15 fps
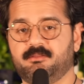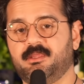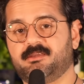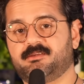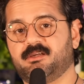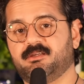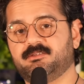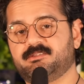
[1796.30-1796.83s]
they
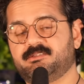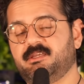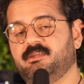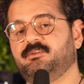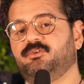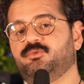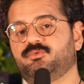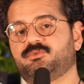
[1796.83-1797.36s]

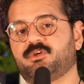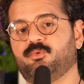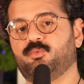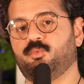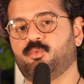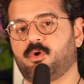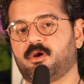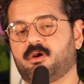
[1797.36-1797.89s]
continue to
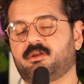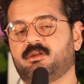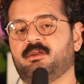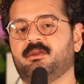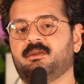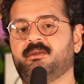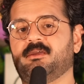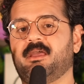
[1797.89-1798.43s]
work
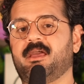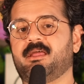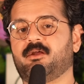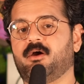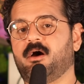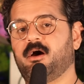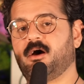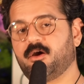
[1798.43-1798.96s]
at
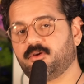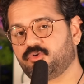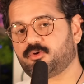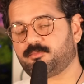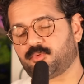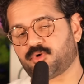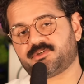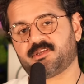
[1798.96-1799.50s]

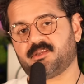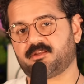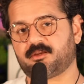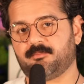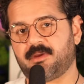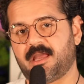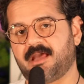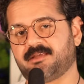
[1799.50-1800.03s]
100%
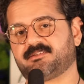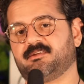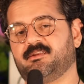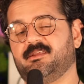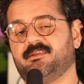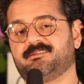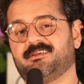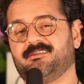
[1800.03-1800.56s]

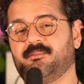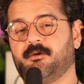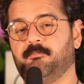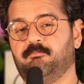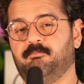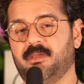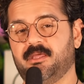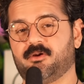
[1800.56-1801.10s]
capacity to the
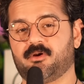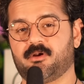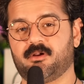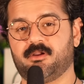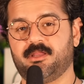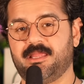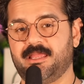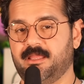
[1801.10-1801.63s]

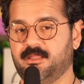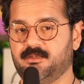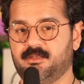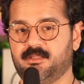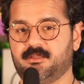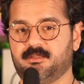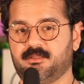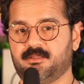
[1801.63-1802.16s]
bitter end.